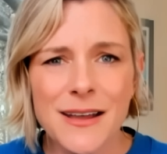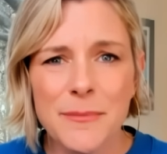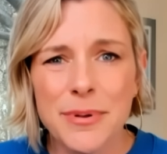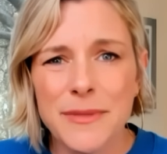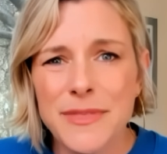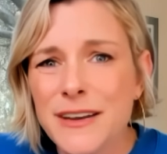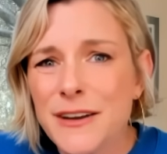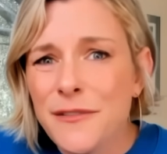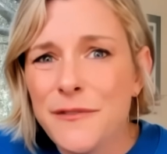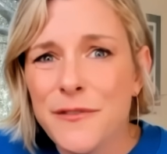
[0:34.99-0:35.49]
But
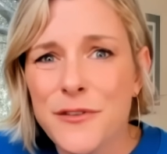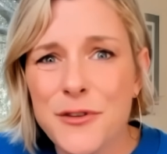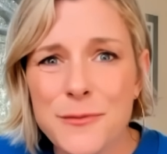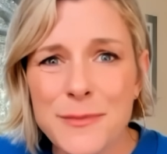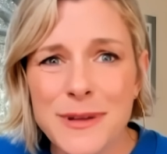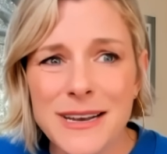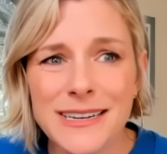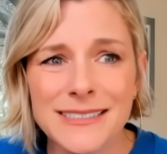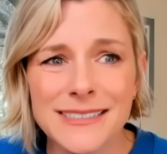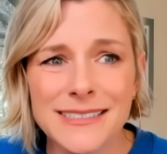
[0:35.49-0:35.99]
then a few
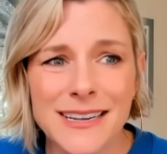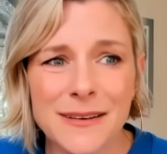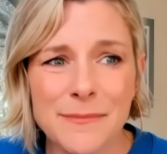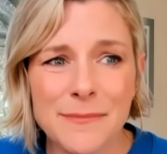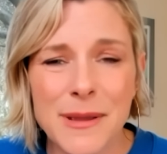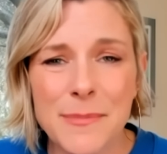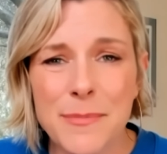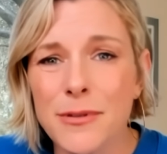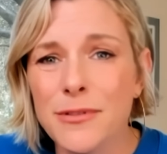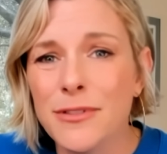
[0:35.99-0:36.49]
minutes in,
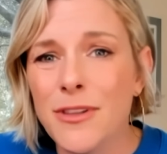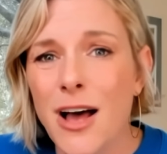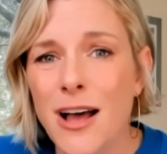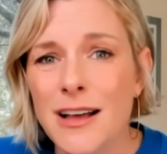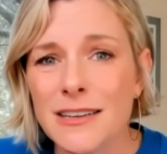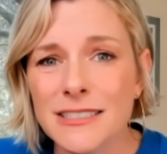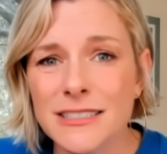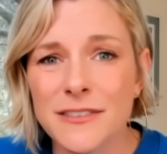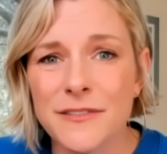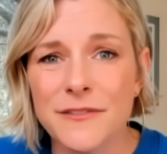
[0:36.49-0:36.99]
people
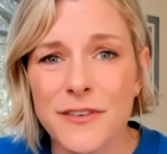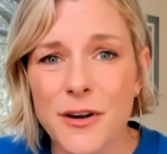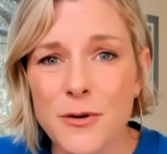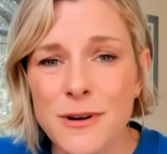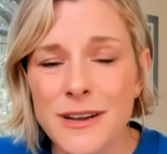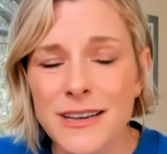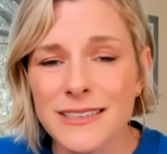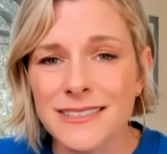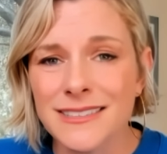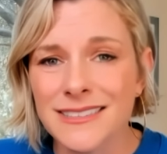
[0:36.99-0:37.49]
lost
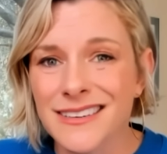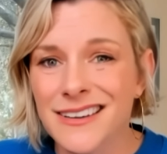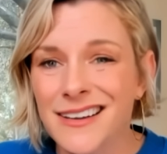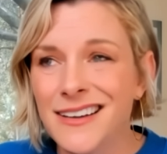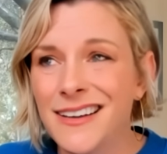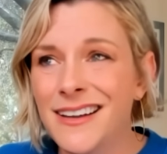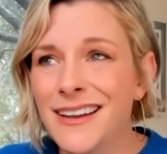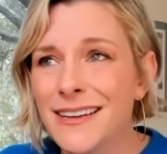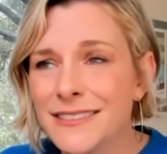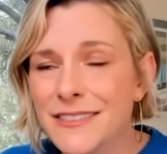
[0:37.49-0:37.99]
focus,
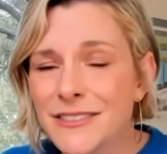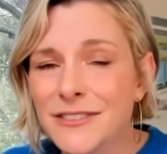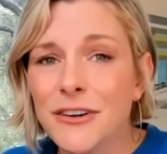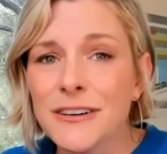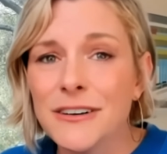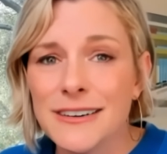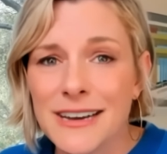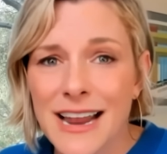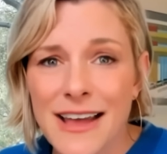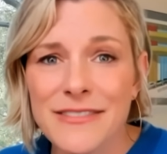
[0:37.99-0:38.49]

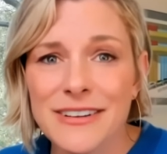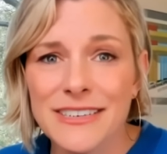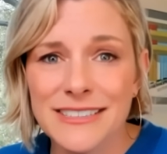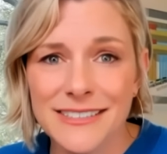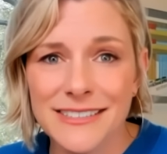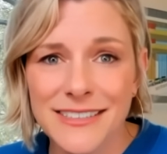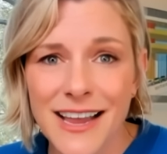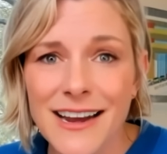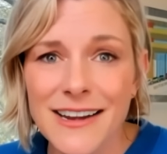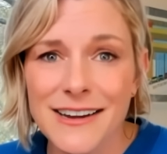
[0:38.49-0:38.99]
started having
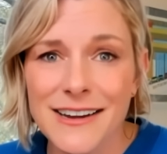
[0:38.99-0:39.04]
side